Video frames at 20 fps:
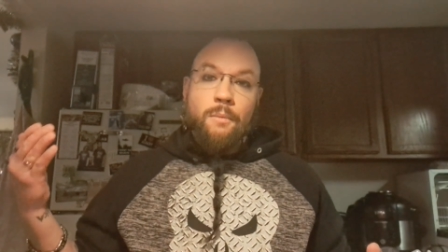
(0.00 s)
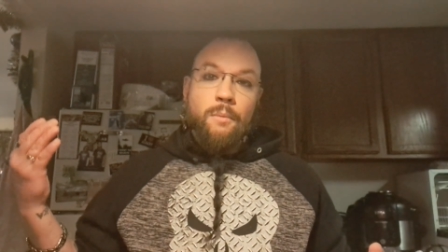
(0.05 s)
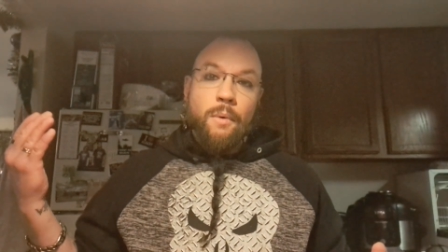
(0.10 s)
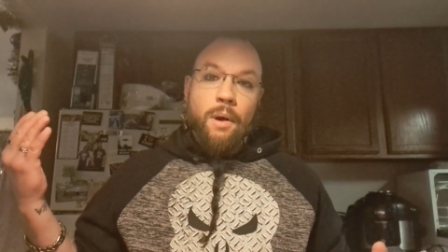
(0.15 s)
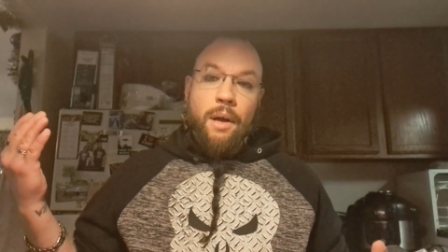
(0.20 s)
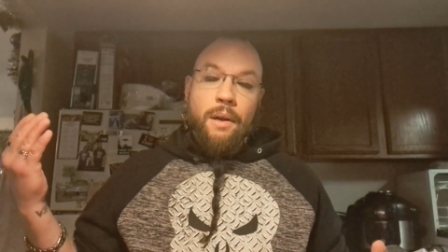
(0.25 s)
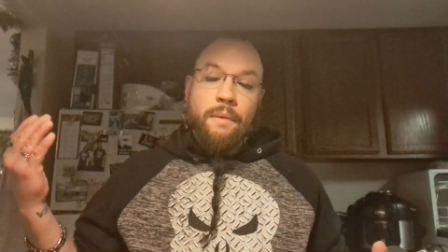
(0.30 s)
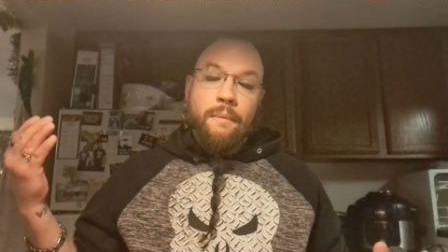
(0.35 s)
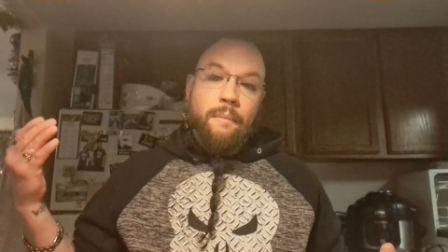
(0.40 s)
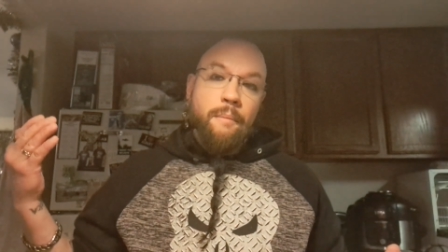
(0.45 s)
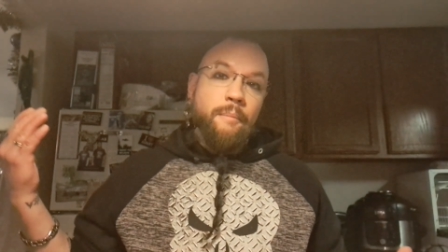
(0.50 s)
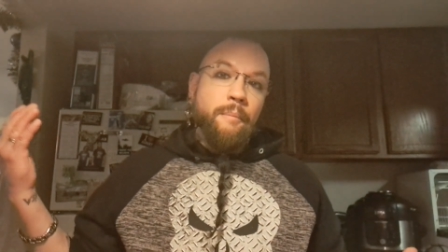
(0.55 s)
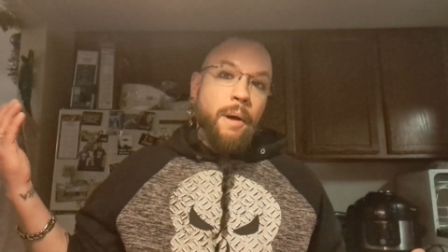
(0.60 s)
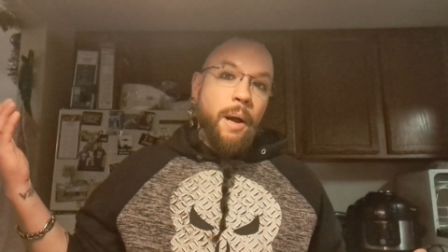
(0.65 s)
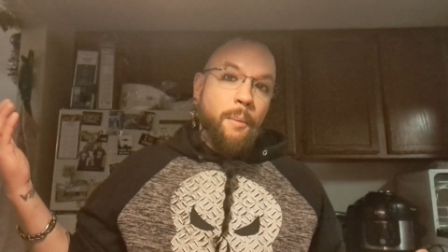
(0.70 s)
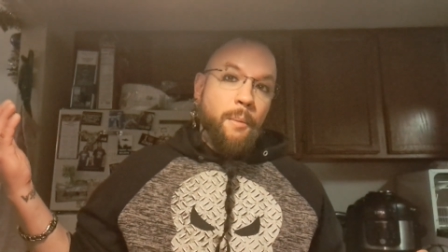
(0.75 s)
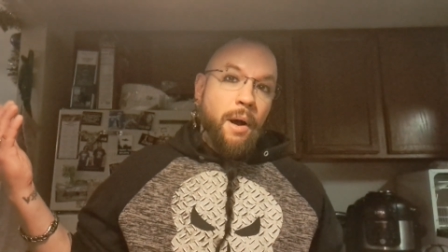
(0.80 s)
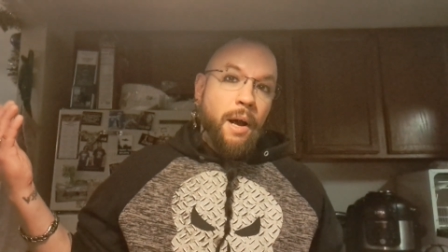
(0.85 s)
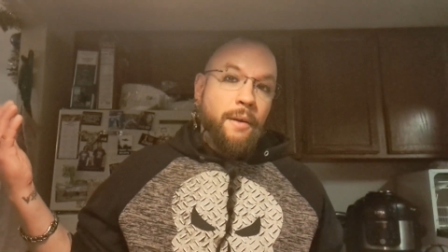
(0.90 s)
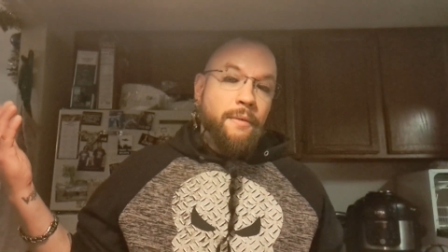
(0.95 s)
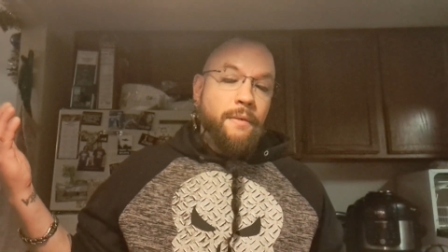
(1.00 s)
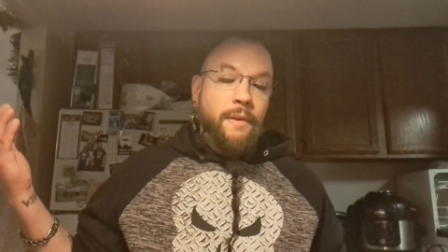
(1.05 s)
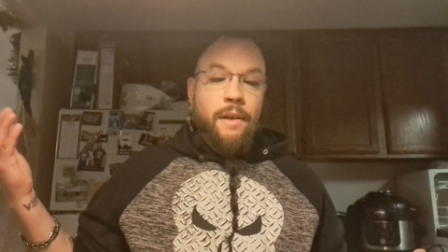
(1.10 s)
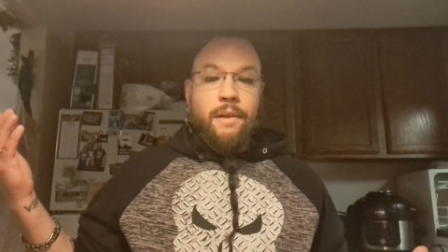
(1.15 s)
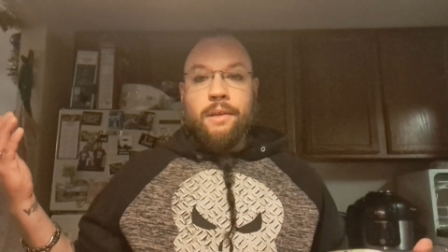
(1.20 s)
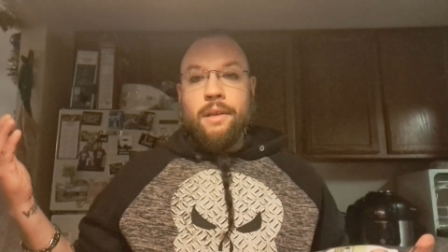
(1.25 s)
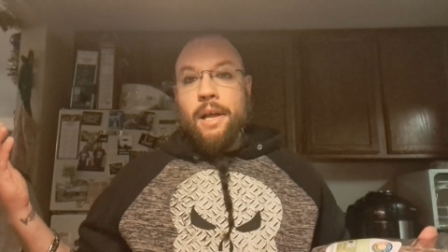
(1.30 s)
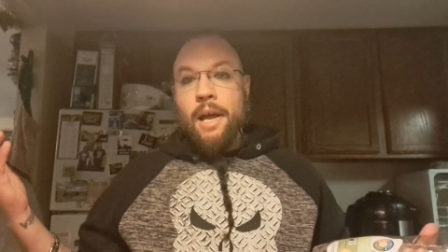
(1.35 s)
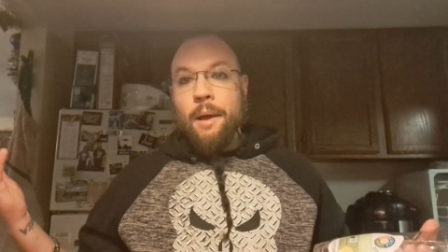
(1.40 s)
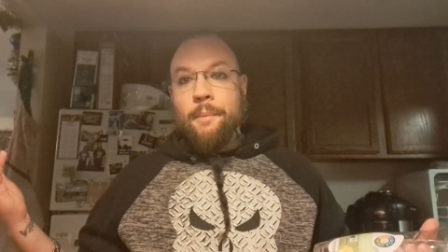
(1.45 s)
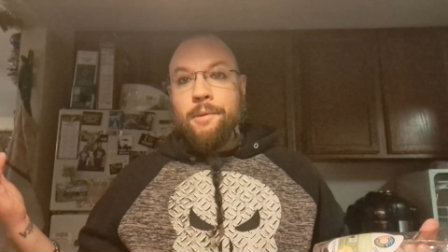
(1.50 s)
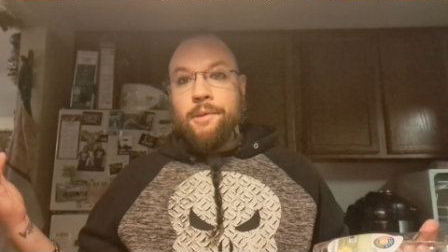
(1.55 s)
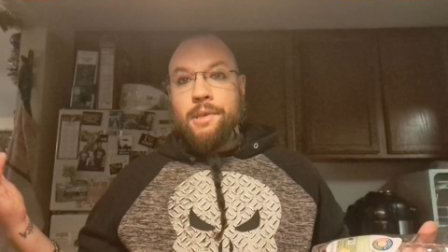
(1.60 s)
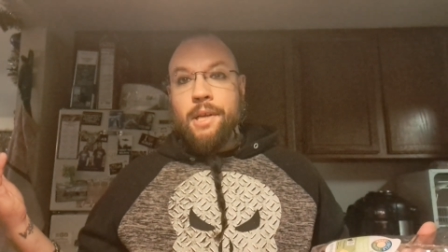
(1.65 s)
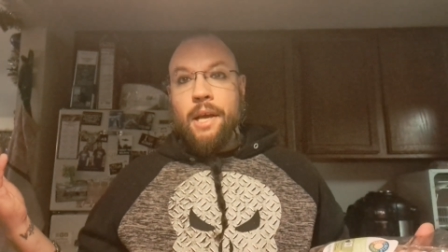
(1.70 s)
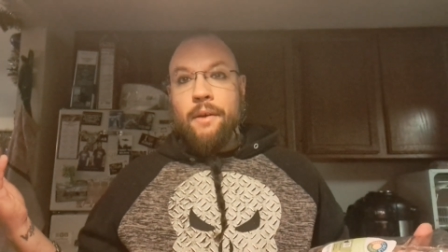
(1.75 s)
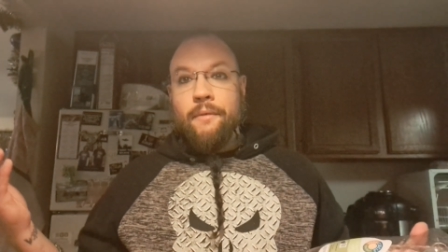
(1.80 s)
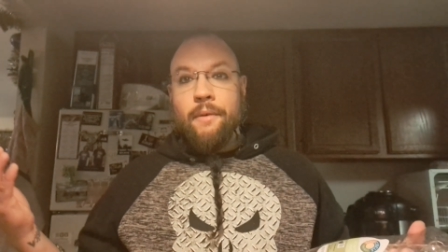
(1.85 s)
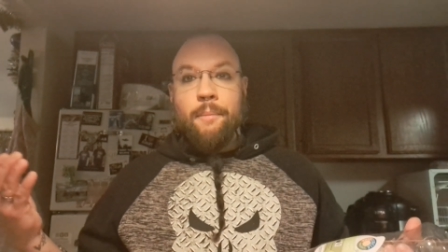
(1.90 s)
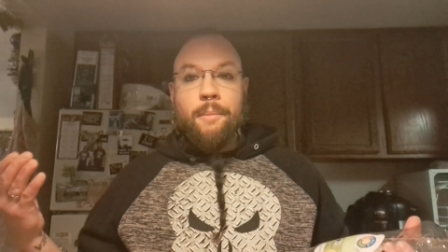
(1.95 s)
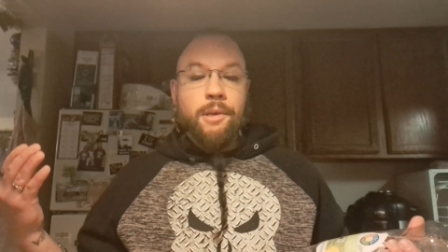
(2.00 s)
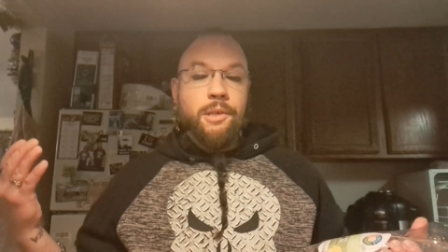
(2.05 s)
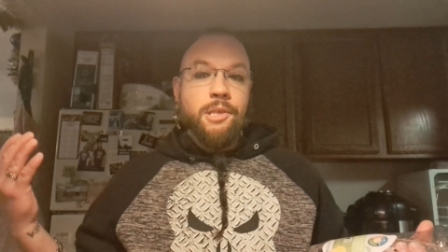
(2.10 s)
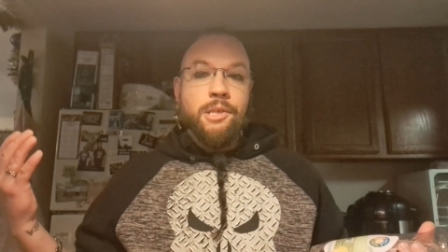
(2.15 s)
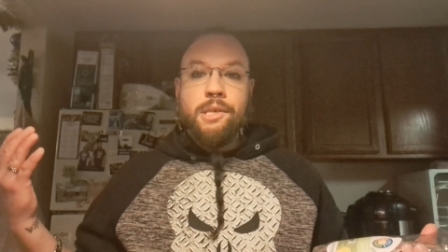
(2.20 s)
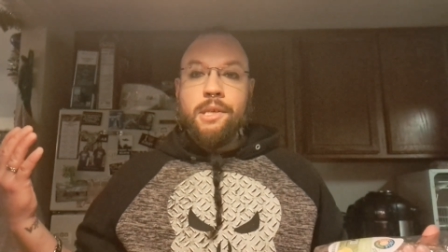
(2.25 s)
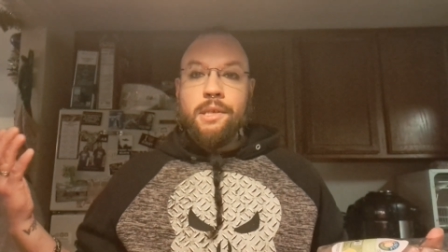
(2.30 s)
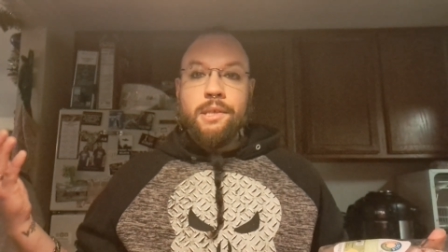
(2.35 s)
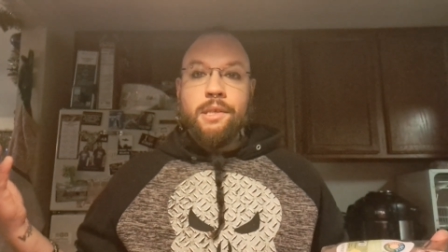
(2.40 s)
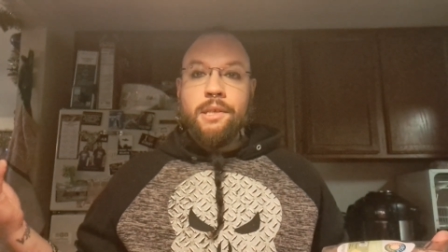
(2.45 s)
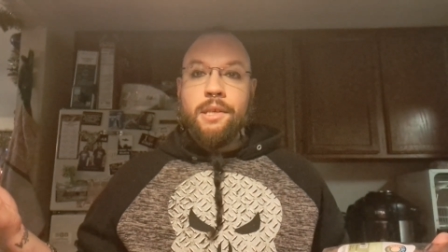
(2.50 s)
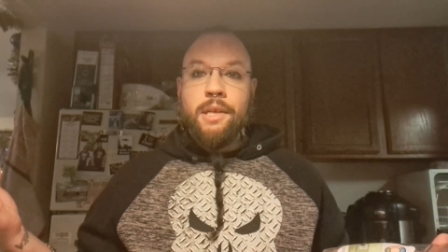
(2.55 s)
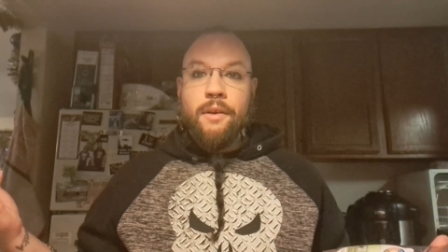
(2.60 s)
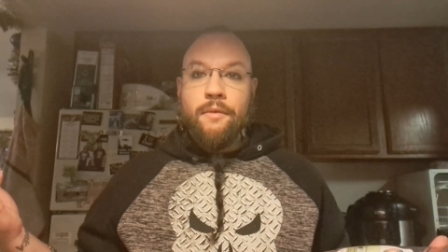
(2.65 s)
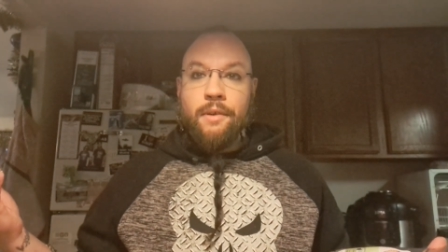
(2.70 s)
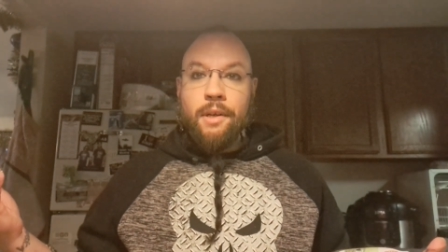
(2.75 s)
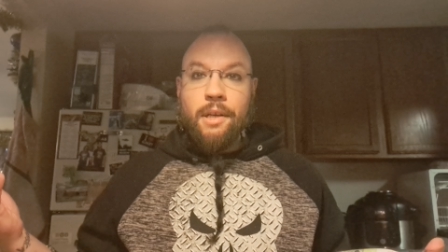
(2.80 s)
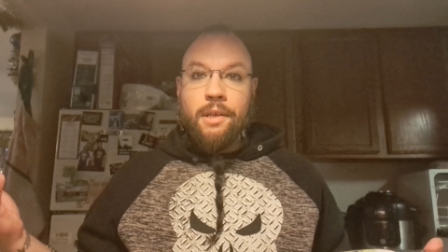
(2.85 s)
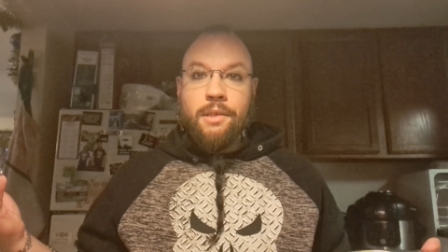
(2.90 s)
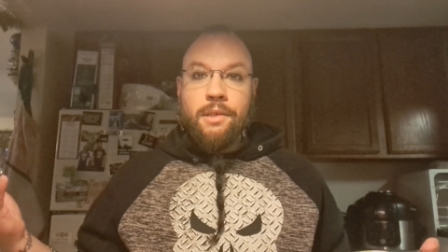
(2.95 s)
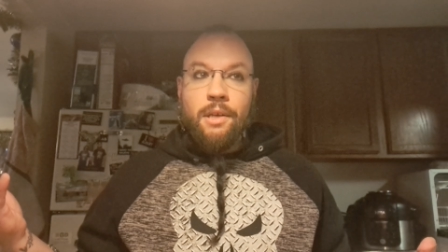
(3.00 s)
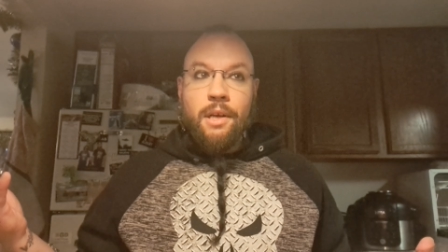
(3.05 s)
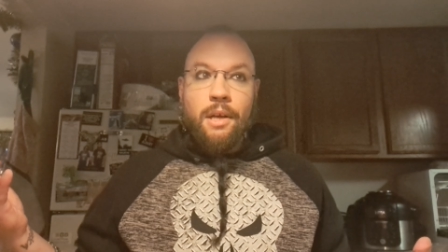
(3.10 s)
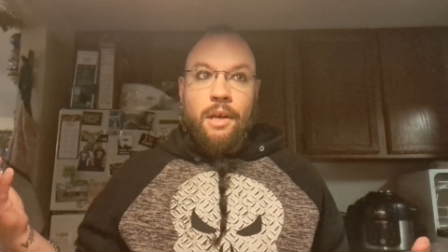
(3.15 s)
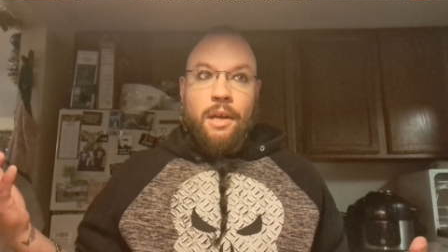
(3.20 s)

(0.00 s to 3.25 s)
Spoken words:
One, my wife happens to have a bunch of sensitivities